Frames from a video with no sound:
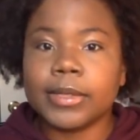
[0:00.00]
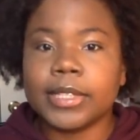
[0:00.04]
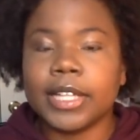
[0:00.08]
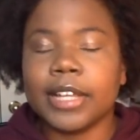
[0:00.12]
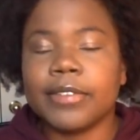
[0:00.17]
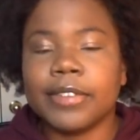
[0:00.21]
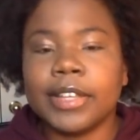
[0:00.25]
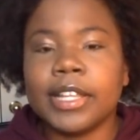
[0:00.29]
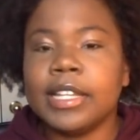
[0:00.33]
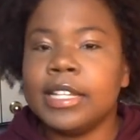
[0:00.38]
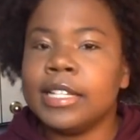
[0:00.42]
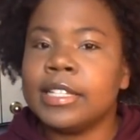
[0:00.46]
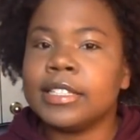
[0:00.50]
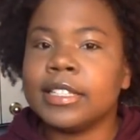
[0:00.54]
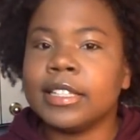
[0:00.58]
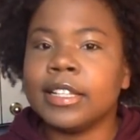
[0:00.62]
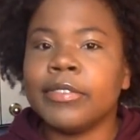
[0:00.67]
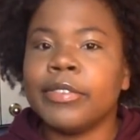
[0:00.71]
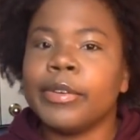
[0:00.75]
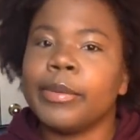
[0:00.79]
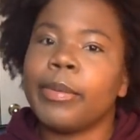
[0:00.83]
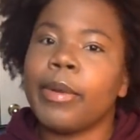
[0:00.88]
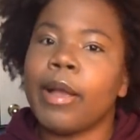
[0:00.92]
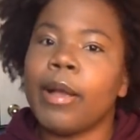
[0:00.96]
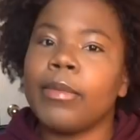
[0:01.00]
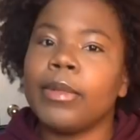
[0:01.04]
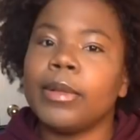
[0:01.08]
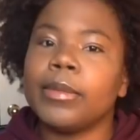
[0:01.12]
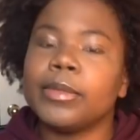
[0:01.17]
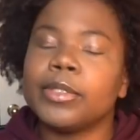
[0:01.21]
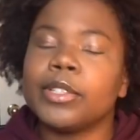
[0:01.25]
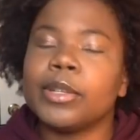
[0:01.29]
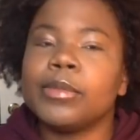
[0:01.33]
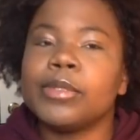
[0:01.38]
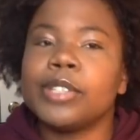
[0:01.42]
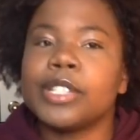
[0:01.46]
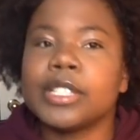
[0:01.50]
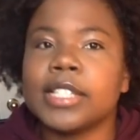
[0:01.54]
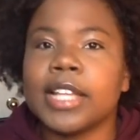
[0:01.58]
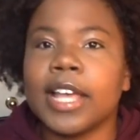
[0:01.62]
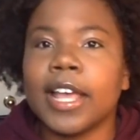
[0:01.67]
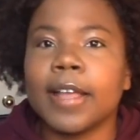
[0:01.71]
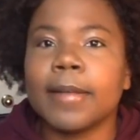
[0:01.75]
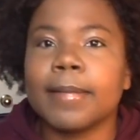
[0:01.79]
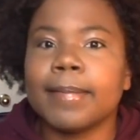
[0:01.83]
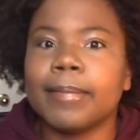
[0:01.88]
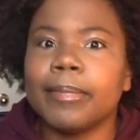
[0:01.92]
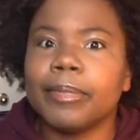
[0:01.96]
They have kidneys and liver problems. So I'm just
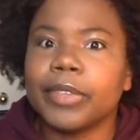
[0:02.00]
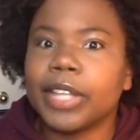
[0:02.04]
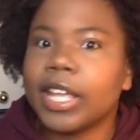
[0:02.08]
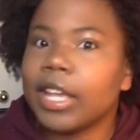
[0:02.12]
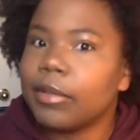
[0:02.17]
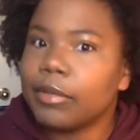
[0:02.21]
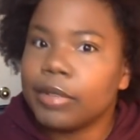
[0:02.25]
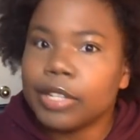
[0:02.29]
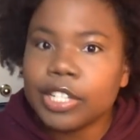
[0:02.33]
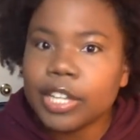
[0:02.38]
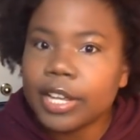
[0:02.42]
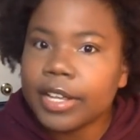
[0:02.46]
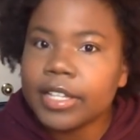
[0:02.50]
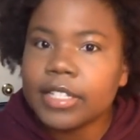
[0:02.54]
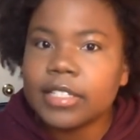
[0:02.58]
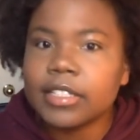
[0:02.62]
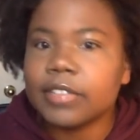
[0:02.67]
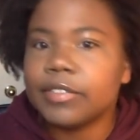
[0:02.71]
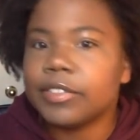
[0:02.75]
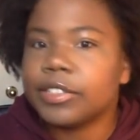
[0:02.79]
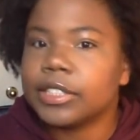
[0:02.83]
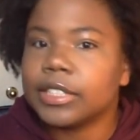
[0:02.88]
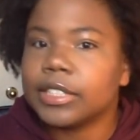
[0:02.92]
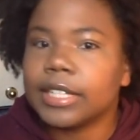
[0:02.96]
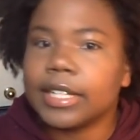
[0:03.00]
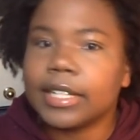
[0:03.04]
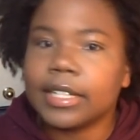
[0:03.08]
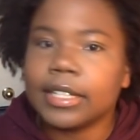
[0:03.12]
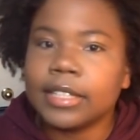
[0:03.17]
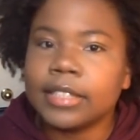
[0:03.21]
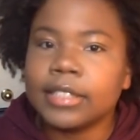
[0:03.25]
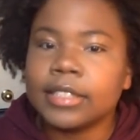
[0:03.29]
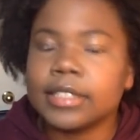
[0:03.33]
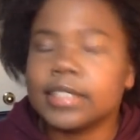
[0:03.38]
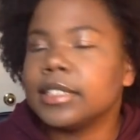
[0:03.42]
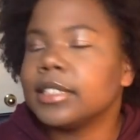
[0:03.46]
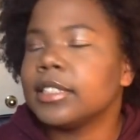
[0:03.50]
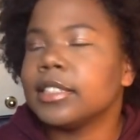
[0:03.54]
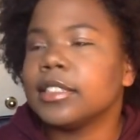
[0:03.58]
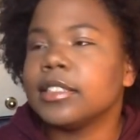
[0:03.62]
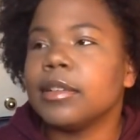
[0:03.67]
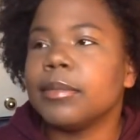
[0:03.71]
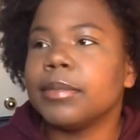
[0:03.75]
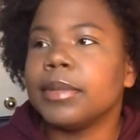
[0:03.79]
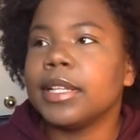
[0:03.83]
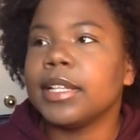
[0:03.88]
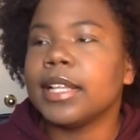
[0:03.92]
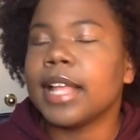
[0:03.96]
like, can we check his livers and kidneys? Because this is
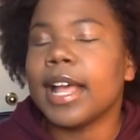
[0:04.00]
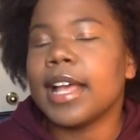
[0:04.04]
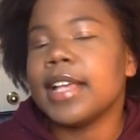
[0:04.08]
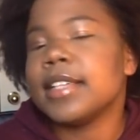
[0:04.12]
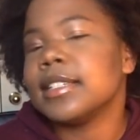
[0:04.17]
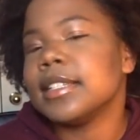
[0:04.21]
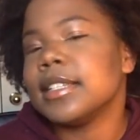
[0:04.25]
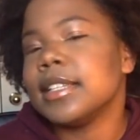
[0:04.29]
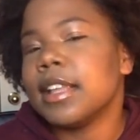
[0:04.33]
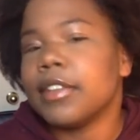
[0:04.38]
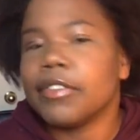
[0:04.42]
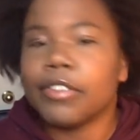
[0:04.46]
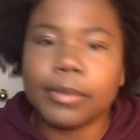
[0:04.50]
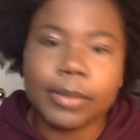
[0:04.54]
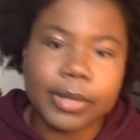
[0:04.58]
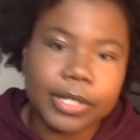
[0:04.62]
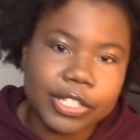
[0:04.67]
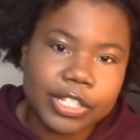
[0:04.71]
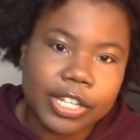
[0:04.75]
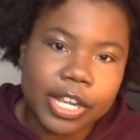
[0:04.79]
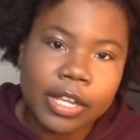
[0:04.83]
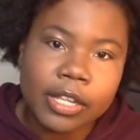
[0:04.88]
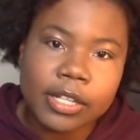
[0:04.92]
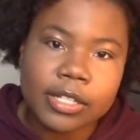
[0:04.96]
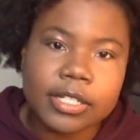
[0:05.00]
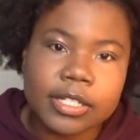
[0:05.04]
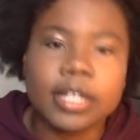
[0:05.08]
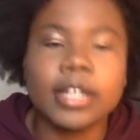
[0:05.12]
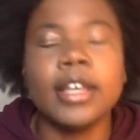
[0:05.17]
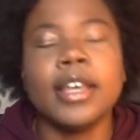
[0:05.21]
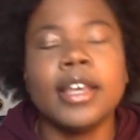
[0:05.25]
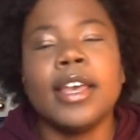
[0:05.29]
something that has never been checked.